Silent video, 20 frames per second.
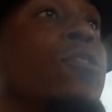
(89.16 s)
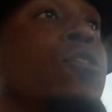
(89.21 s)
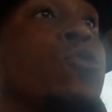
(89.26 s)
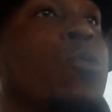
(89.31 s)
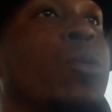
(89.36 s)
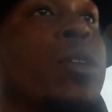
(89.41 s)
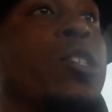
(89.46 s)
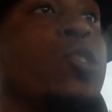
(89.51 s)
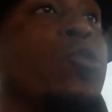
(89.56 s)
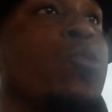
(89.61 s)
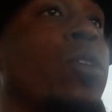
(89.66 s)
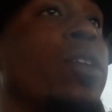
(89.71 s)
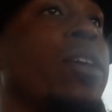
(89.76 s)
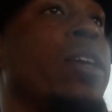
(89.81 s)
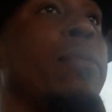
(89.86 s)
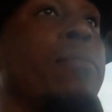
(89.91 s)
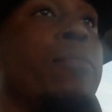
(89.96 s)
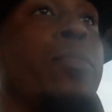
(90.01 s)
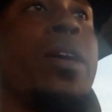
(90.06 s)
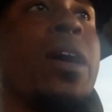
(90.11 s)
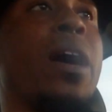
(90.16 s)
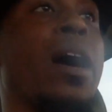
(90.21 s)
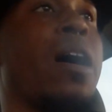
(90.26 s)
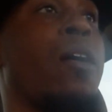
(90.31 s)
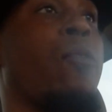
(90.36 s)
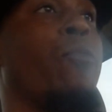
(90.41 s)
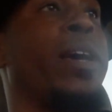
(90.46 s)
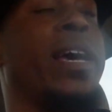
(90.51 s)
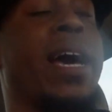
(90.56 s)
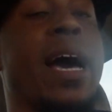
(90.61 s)
2020 and
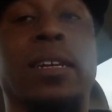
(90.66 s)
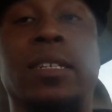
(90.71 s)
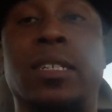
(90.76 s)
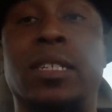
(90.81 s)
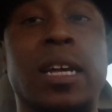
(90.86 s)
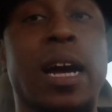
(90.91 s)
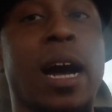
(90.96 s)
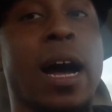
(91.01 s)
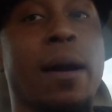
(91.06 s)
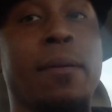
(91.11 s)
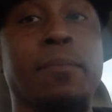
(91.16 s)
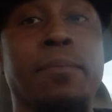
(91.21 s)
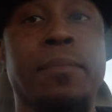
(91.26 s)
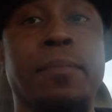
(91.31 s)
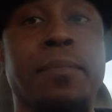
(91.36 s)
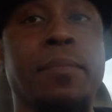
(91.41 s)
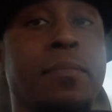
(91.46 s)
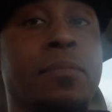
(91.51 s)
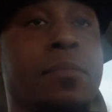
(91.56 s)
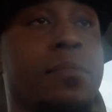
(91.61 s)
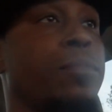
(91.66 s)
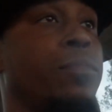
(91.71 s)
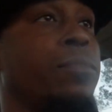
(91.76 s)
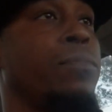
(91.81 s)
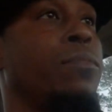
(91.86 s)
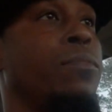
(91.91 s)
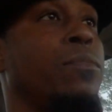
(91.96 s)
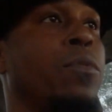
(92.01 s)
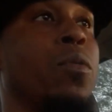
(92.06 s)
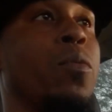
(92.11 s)
beyond, we got to stop.
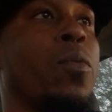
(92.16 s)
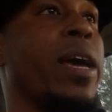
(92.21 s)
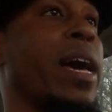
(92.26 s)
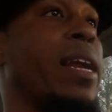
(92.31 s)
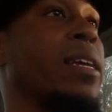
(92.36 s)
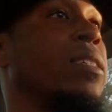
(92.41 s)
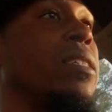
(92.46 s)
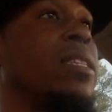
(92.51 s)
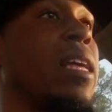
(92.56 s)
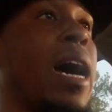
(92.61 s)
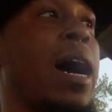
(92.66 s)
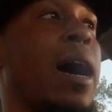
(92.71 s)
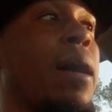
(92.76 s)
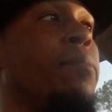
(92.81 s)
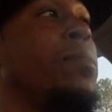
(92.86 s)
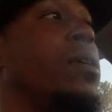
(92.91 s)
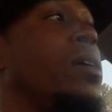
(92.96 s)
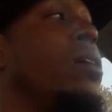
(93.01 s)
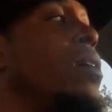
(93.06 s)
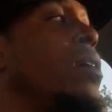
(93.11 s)
We got to stop.